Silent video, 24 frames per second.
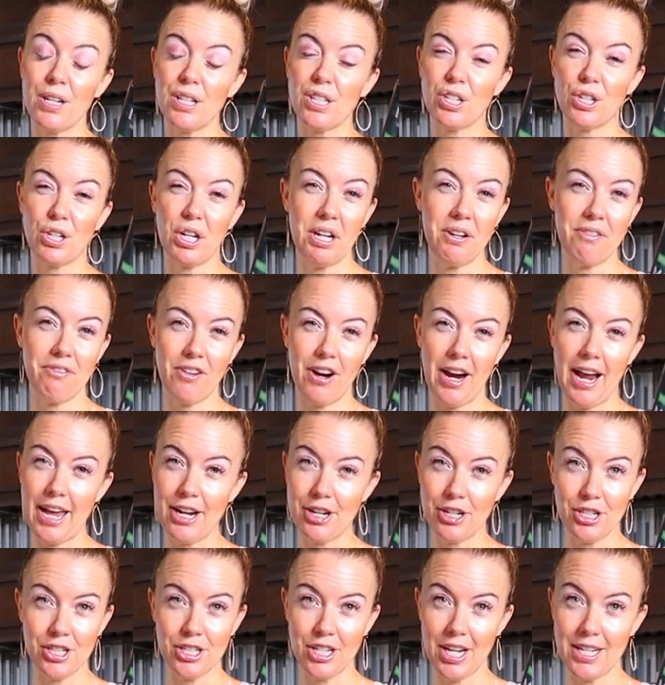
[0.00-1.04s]
It's great for
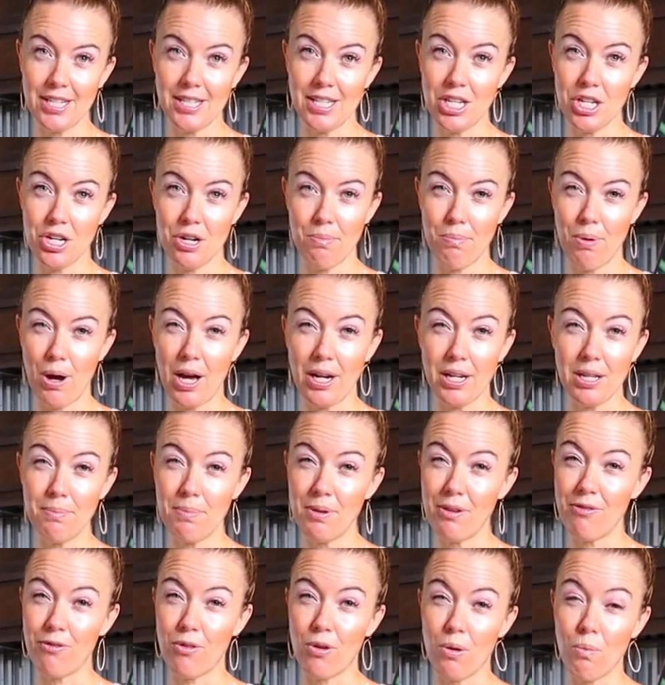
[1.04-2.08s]
energizing your body
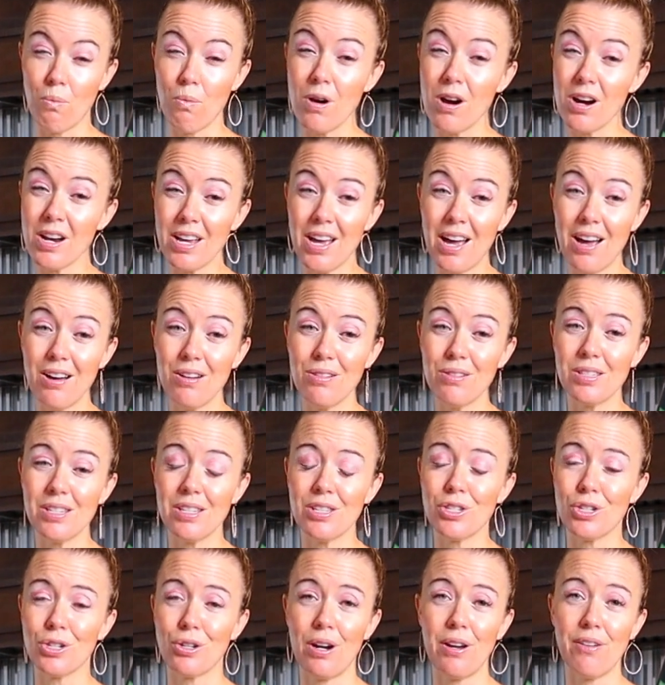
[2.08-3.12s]
before workouts.
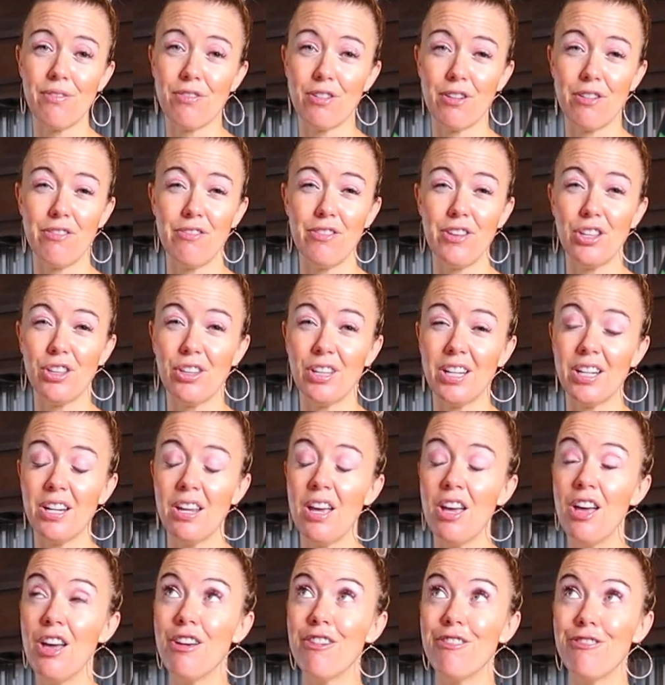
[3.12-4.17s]
It's great for
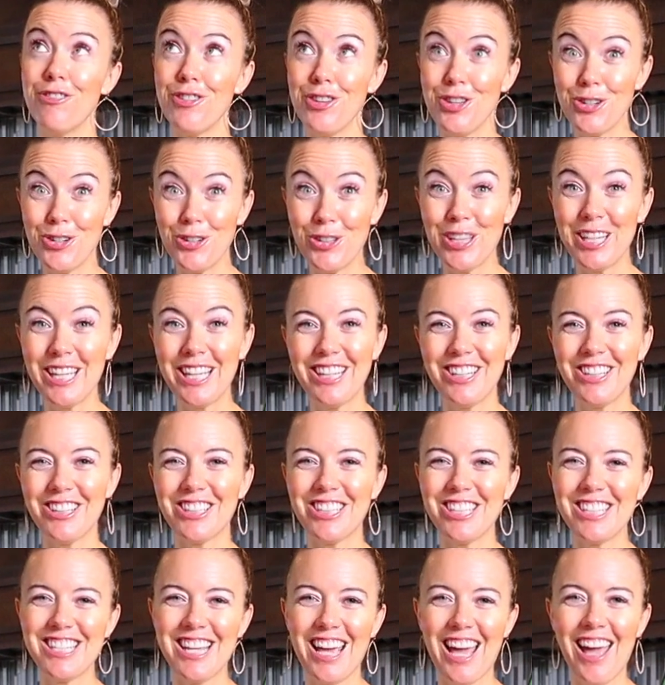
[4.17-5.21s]
fueling
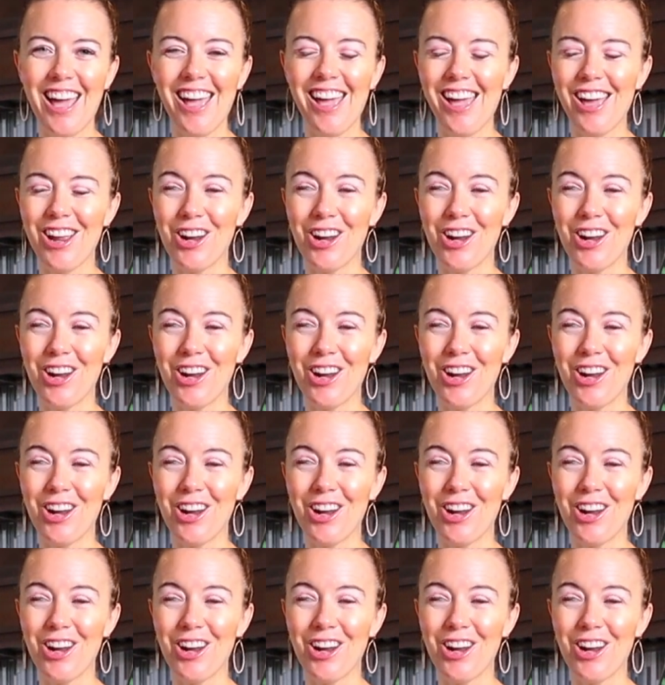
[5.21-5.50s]
your day